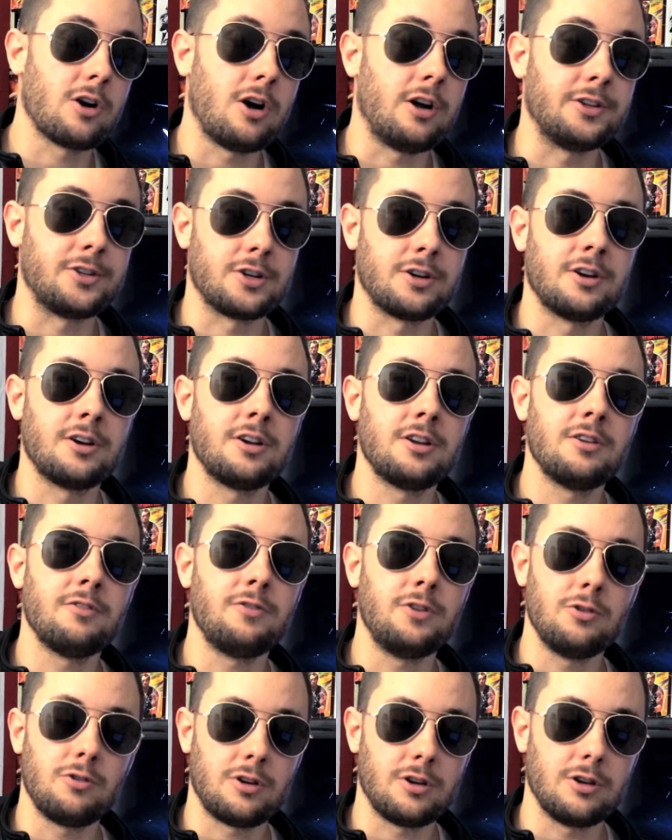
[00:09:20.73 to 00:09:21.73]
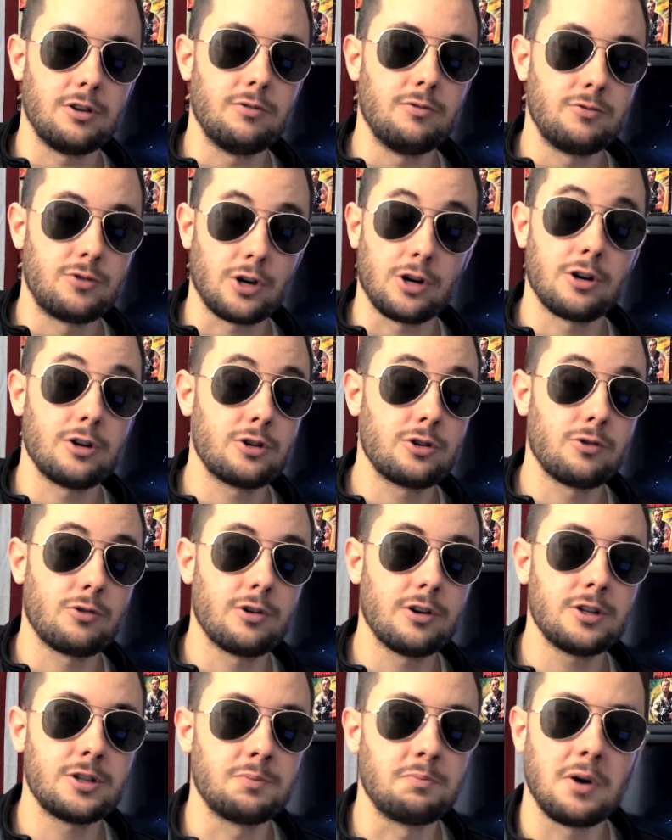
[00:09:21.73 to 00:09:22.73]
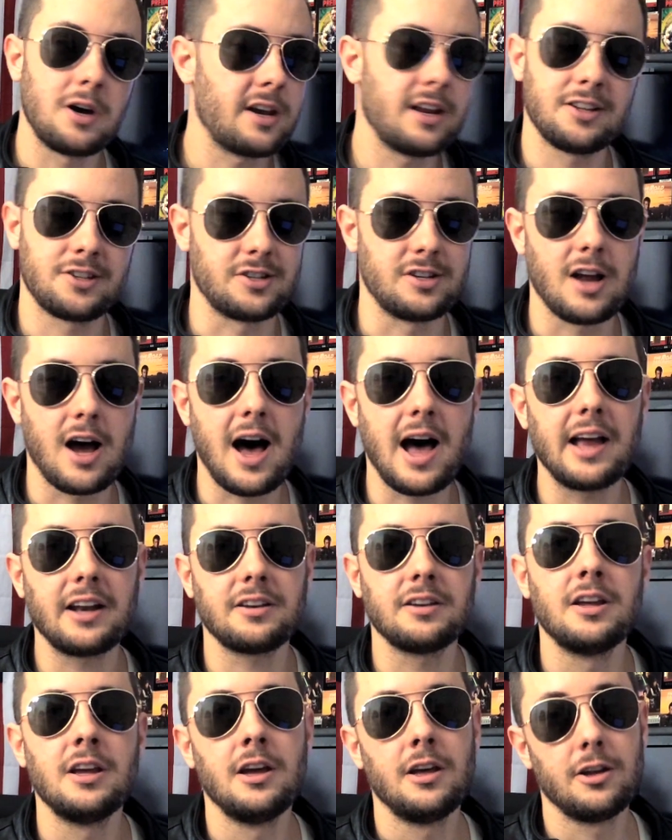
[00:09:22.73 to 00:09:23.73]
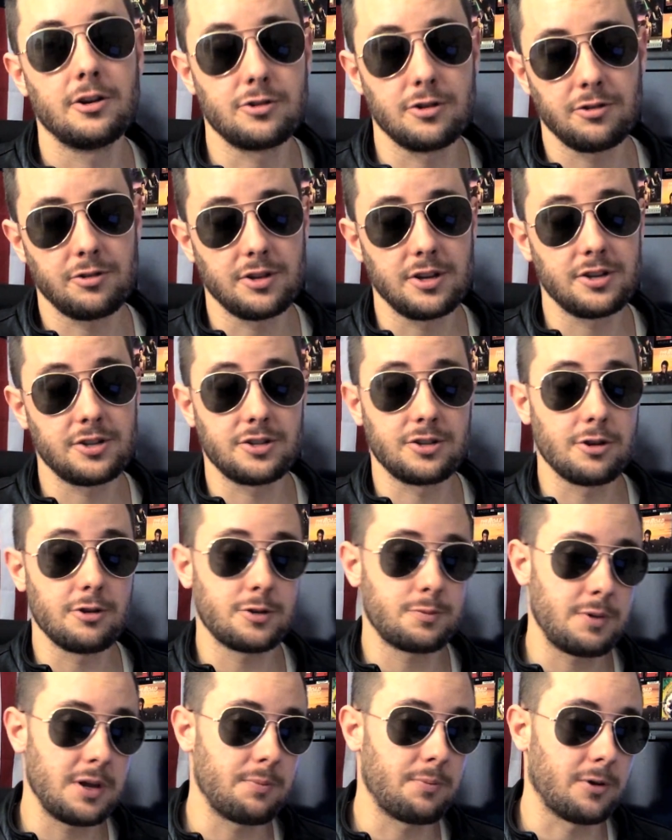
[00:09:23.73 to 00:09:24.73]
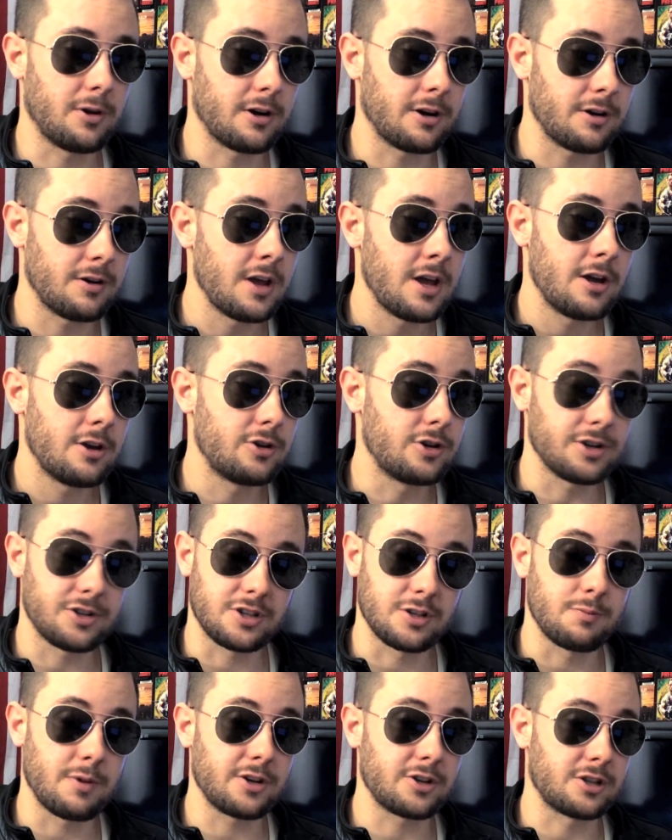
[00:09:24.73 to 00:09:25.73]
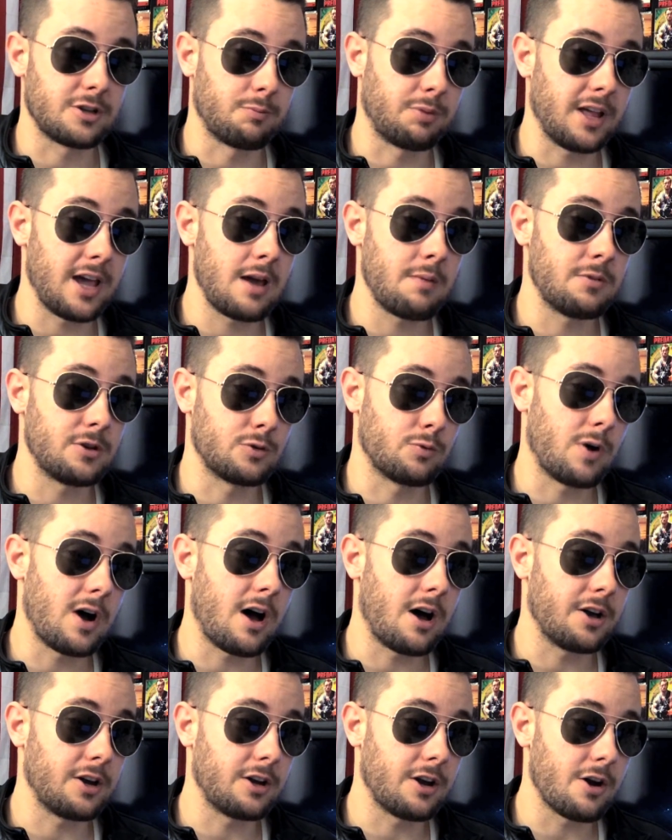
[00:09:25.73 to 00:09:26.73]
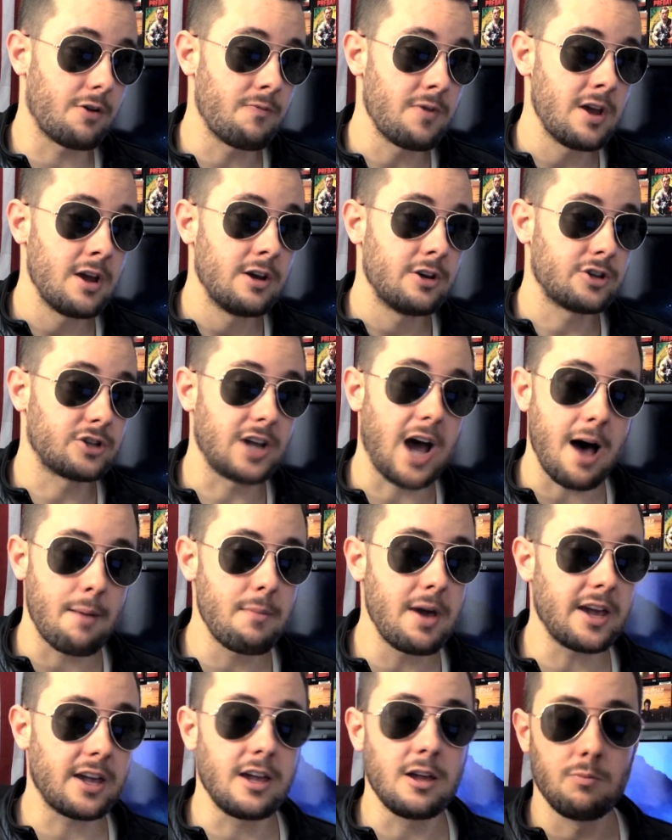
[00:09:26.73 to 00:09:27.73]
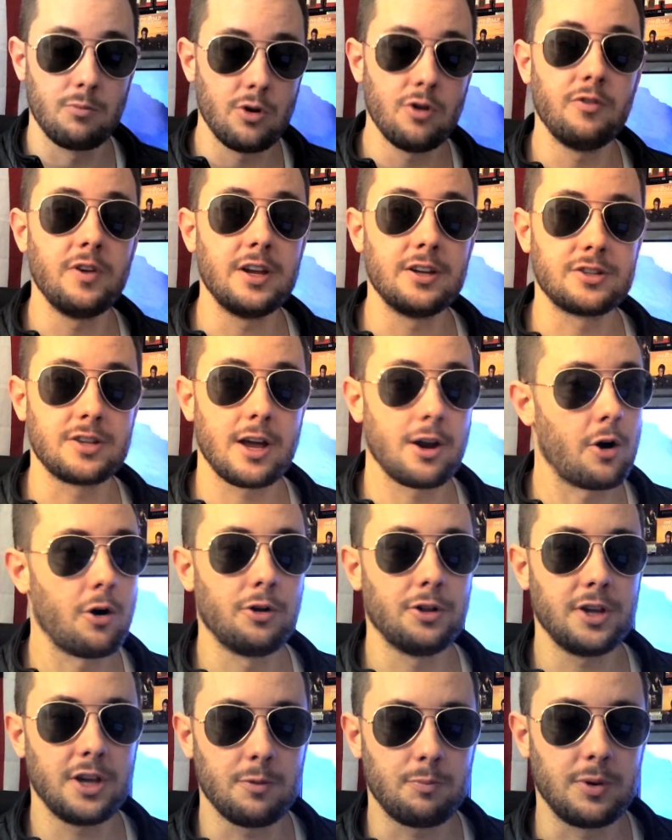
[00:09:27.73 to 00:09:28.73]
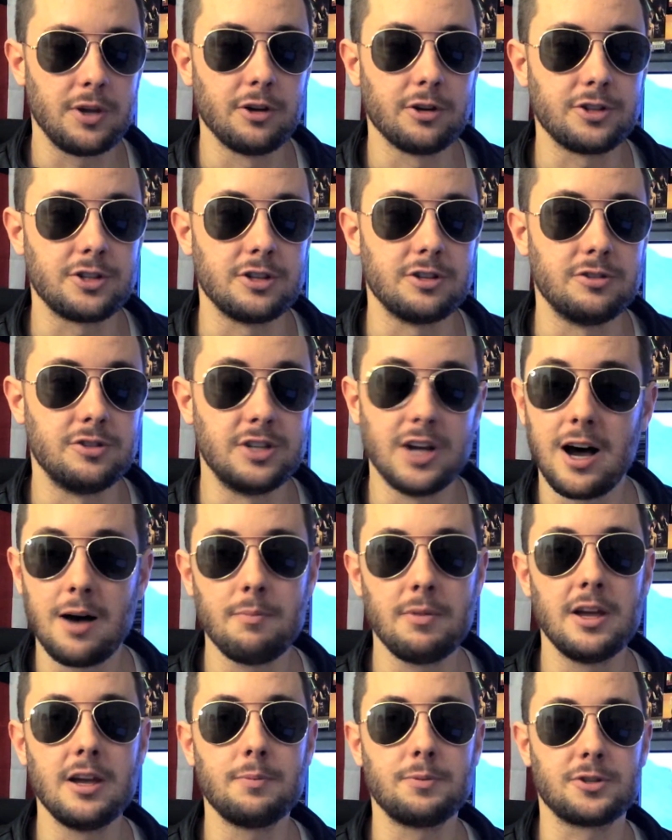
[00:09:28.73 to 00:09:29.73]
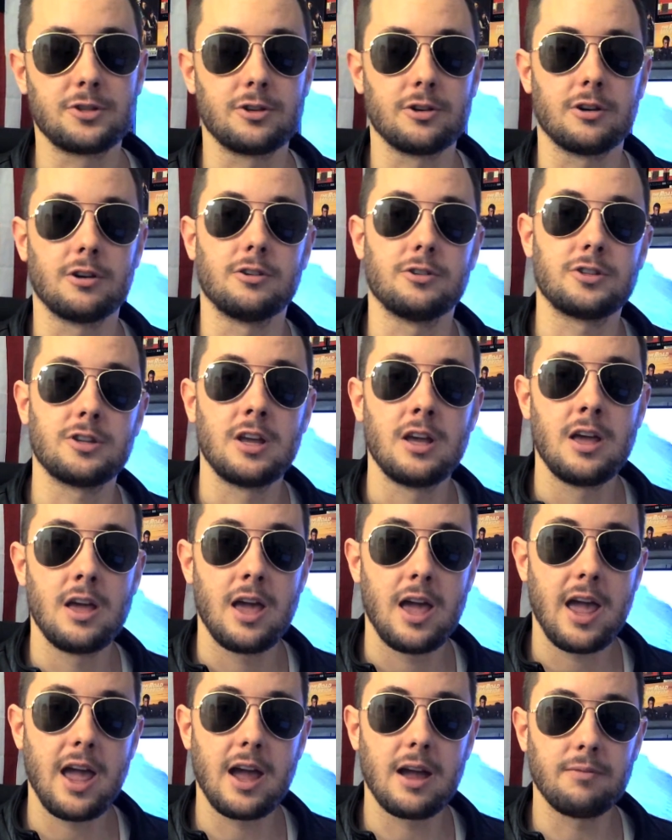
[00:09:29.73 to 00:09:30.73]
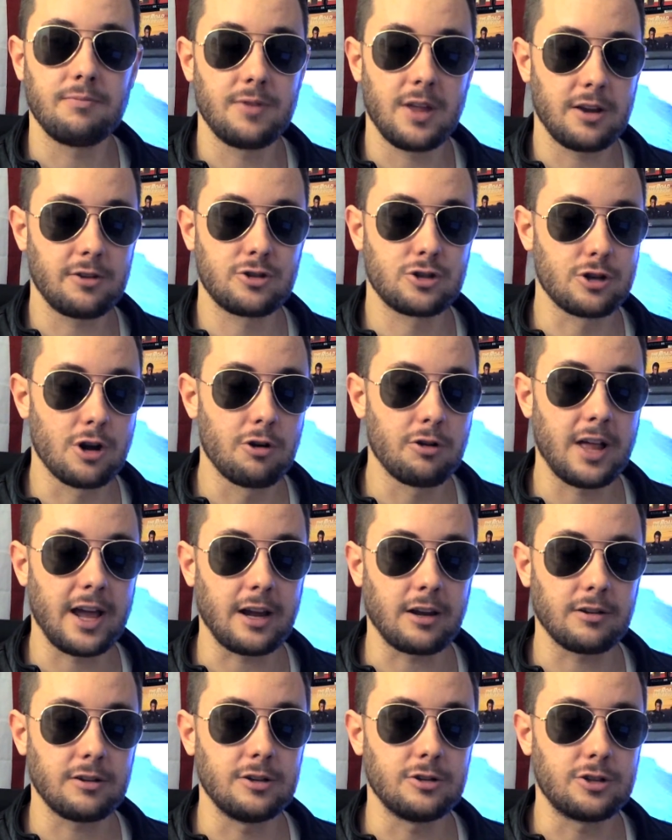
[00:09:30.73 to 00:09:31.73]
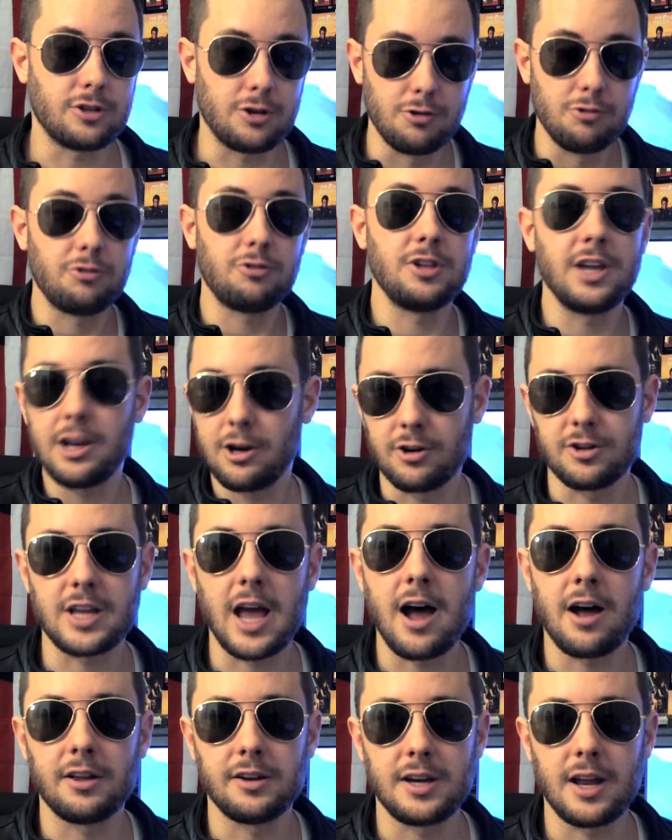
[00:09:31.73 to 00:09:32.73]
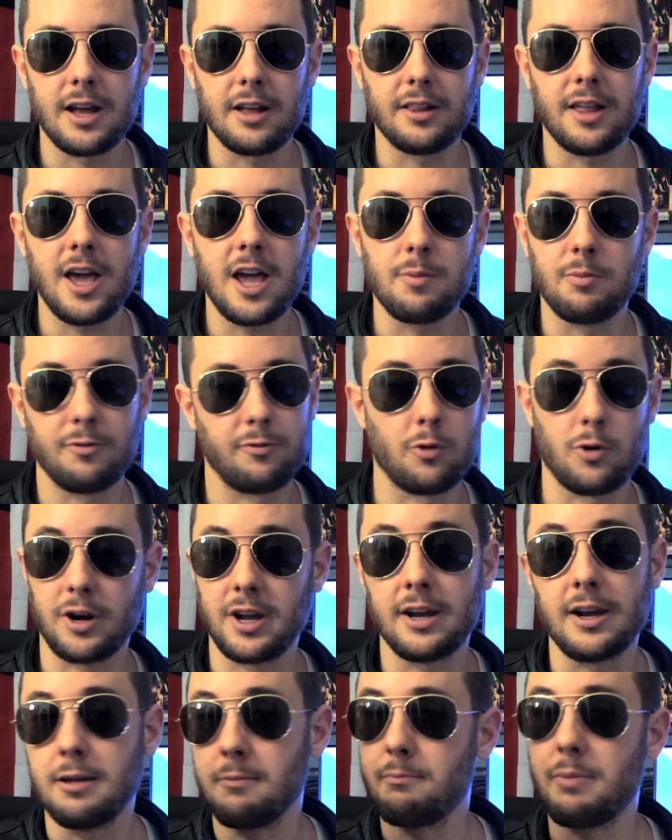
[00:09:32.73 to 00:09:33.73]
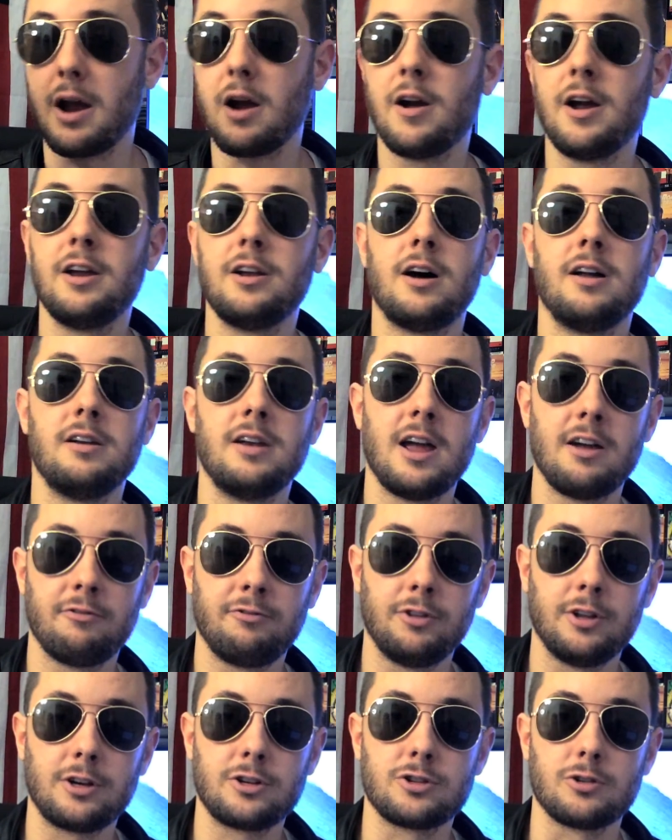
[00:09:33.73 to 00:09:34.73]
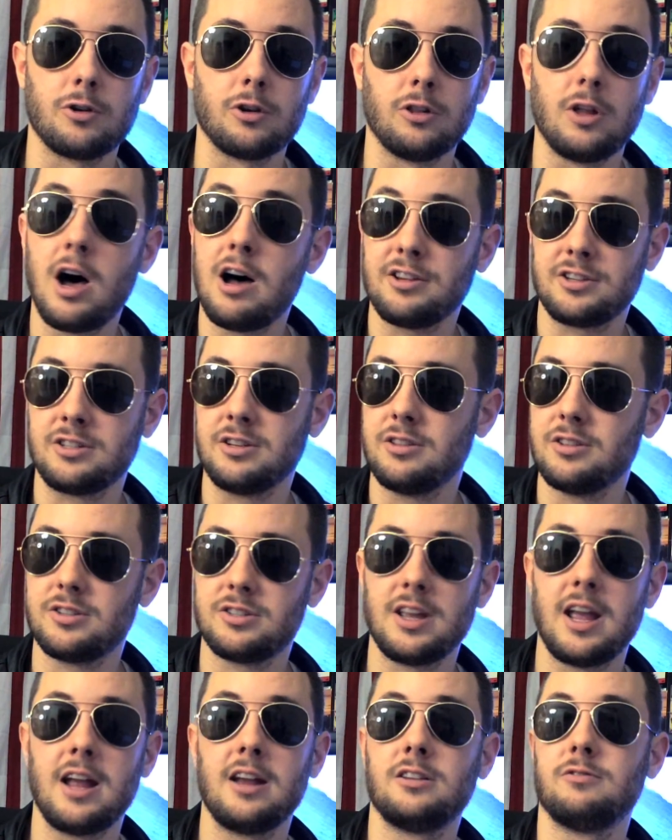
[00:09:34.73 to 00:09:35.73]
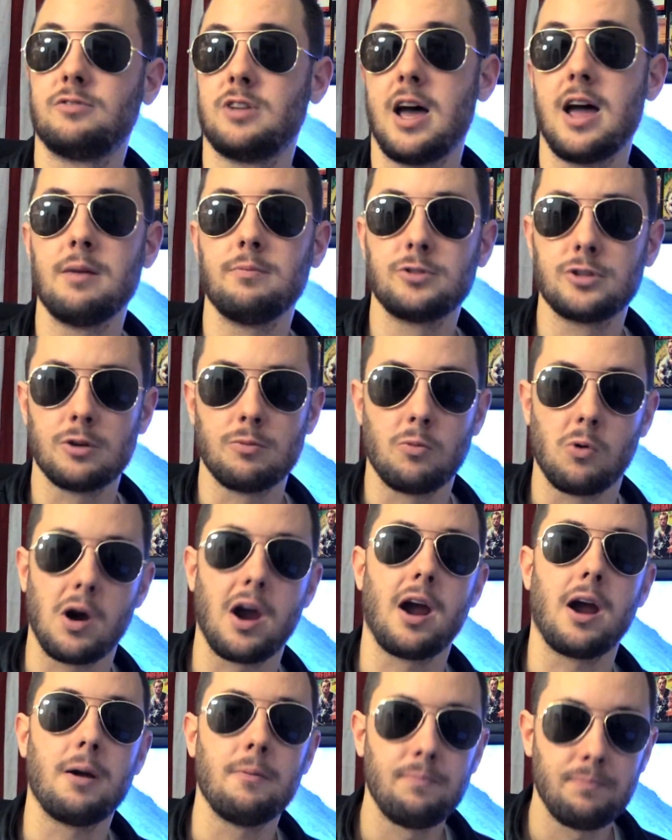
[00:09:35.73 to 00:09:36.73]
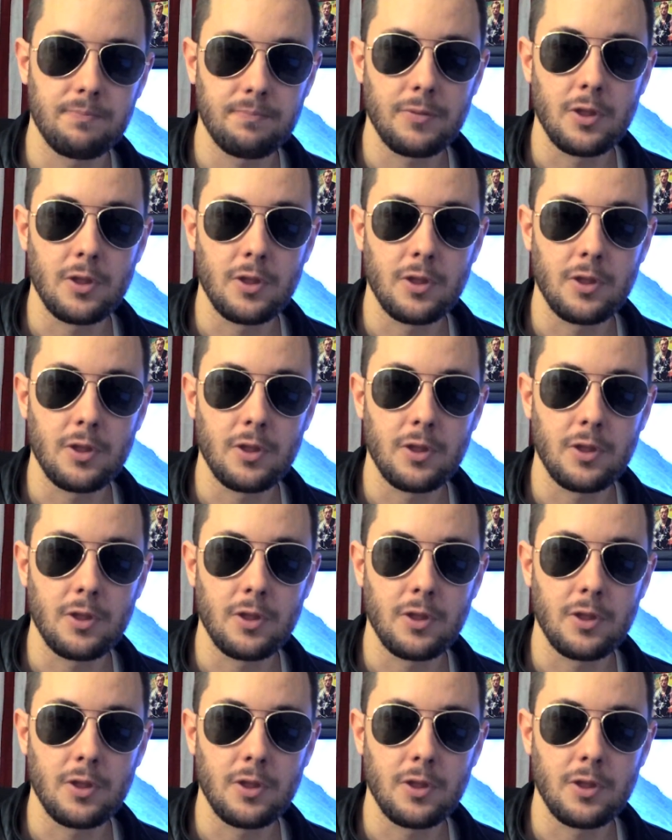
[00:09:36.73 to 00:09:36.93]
alternative you could turn towards, but it's not. The truth is, those people are just as much to blame as well. Stop making movies that only appeal to dumb hipsters and that show like in 2 theaters out in LA before getting buried on Netflix or lost to the sands of time somewhere.